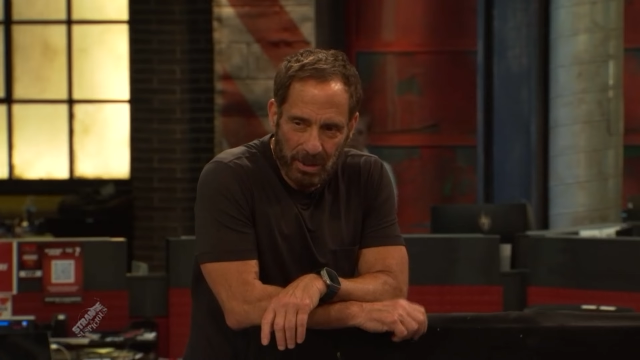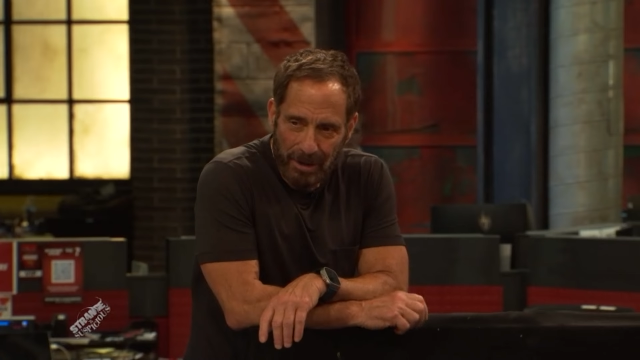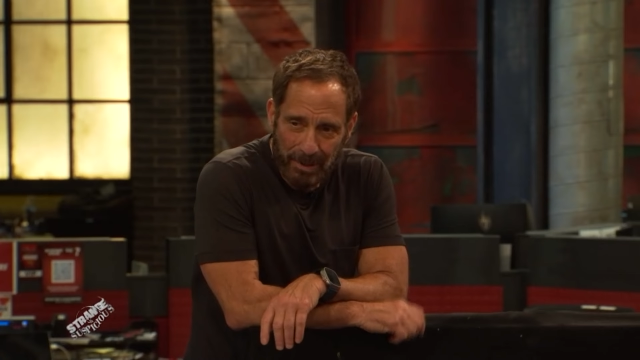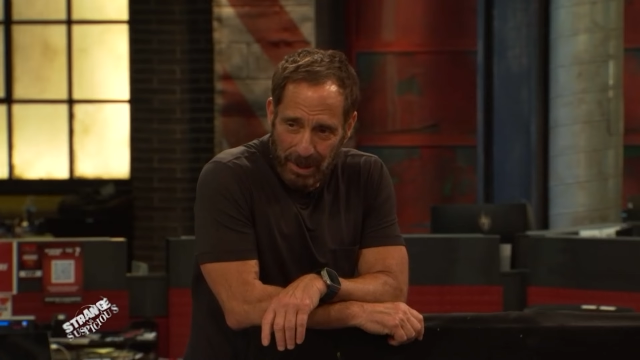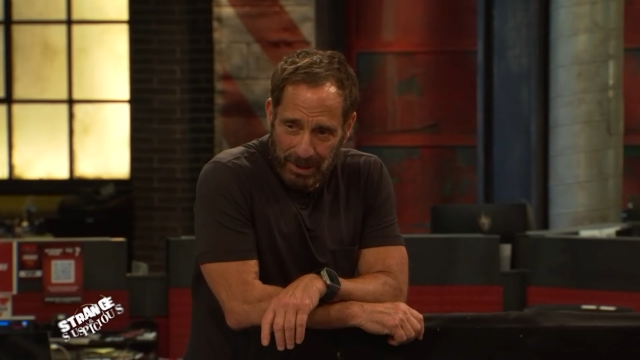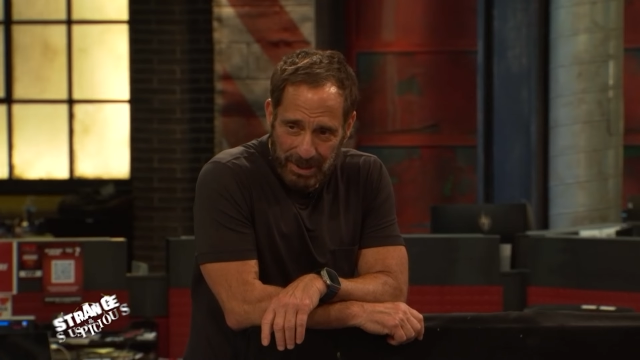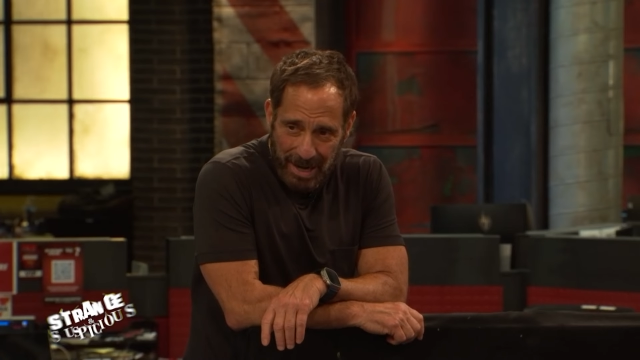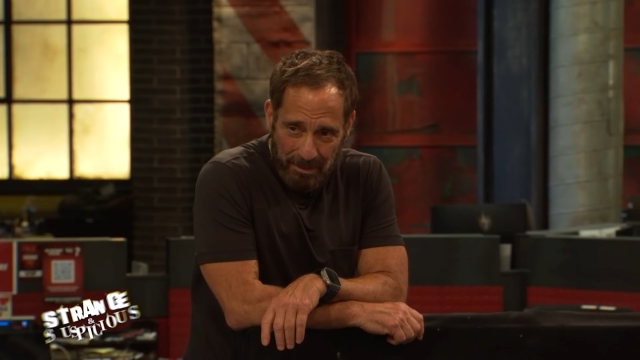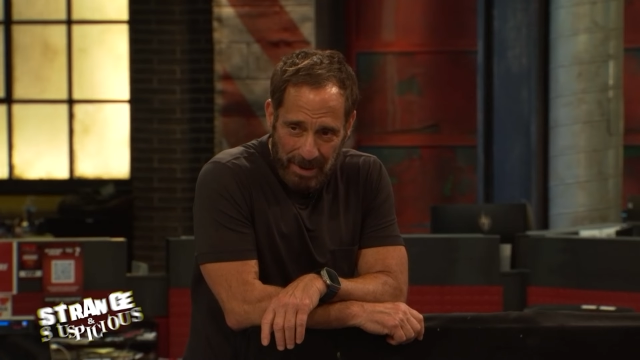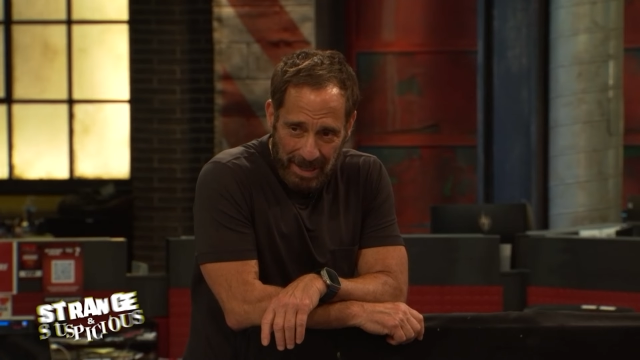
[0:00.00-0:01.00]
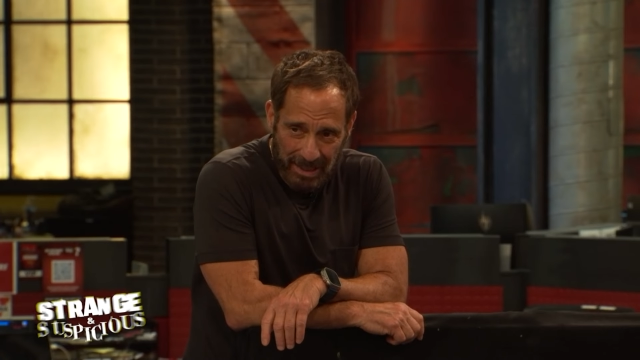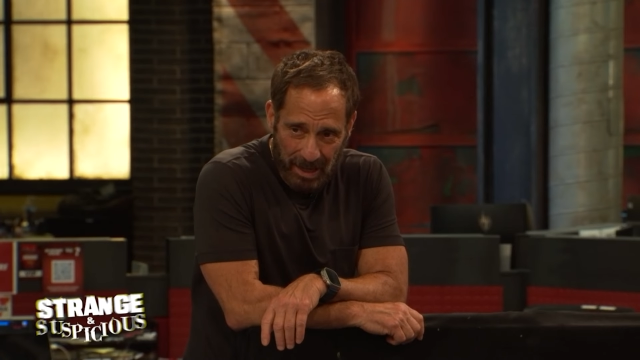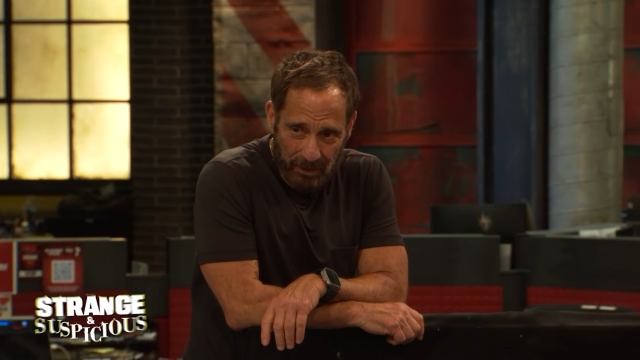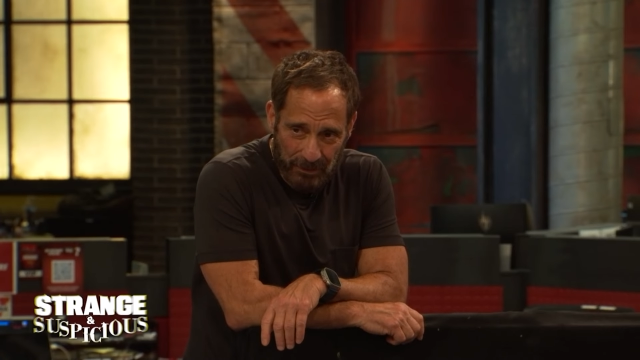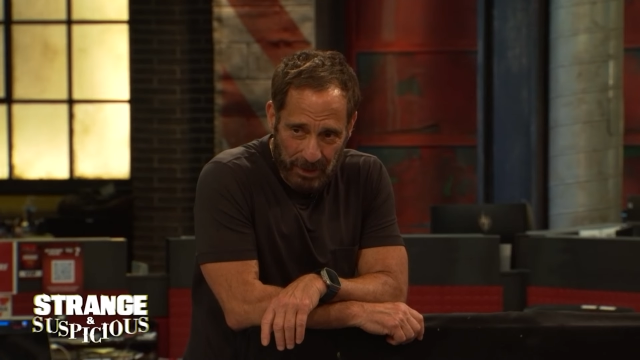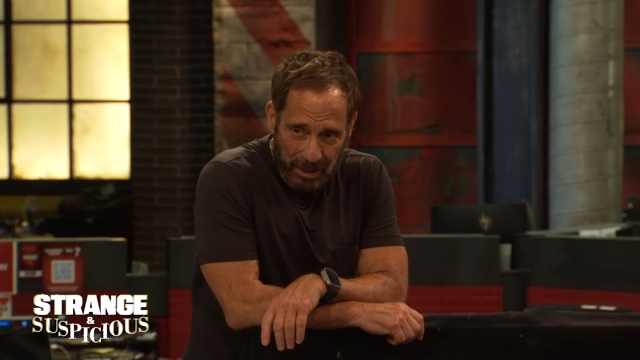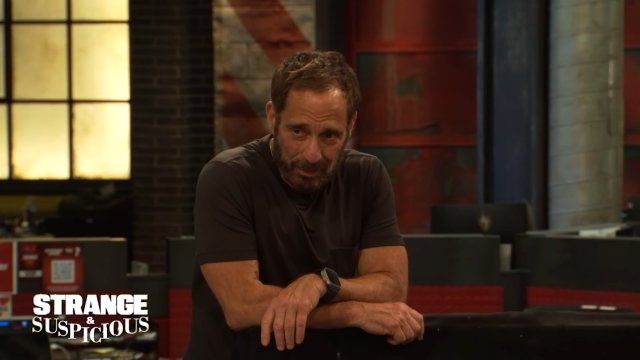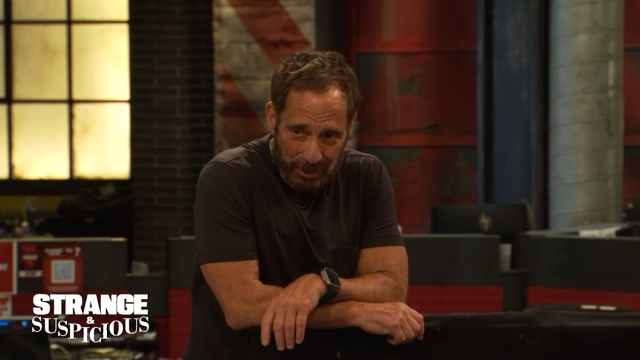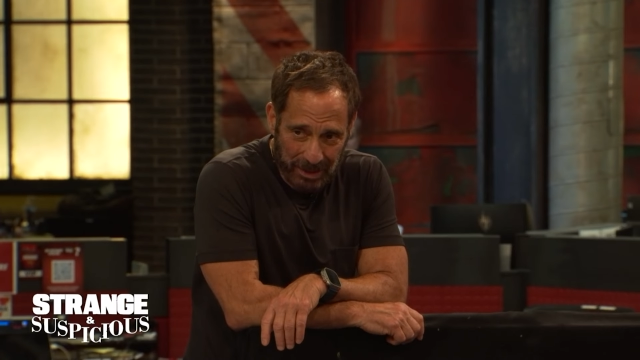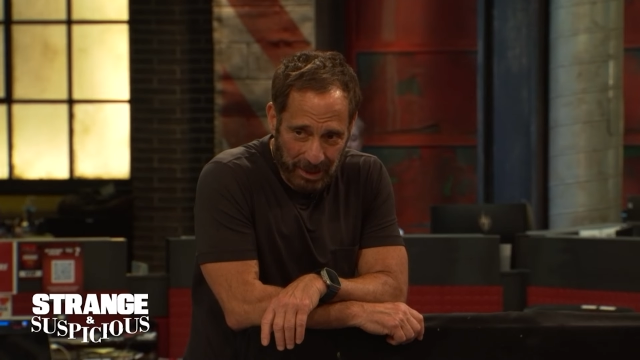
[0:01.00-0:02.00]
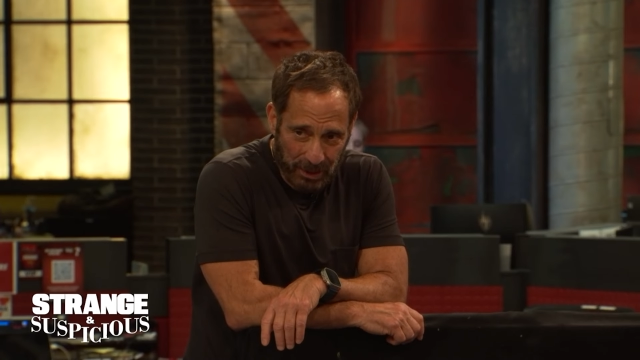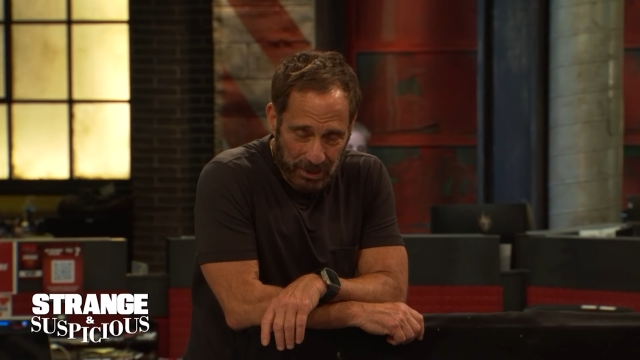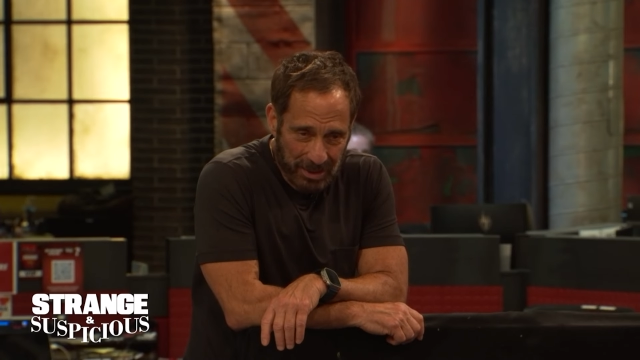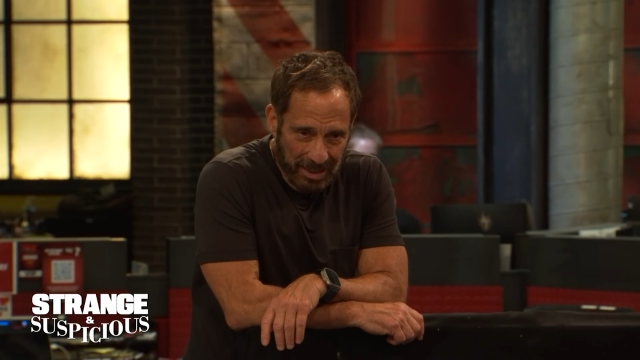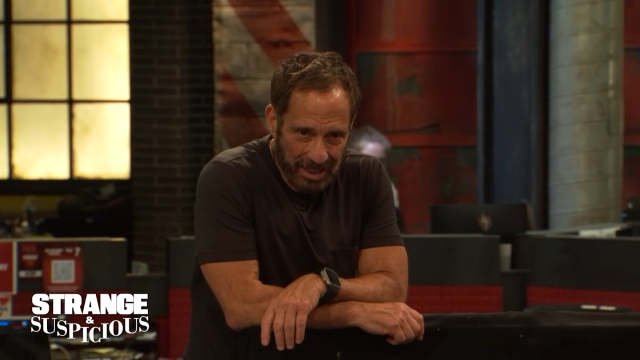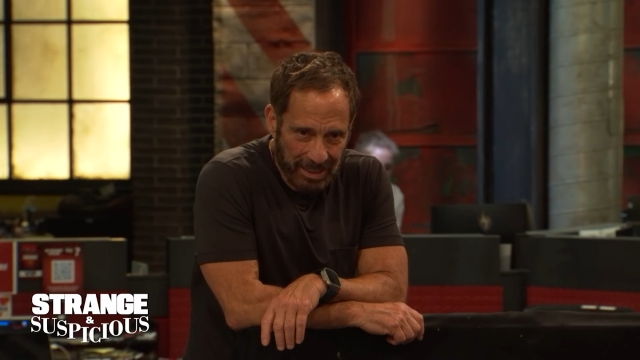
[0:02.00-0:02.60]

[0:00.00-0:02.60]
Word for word: So I've been on this campaign now for a couple of years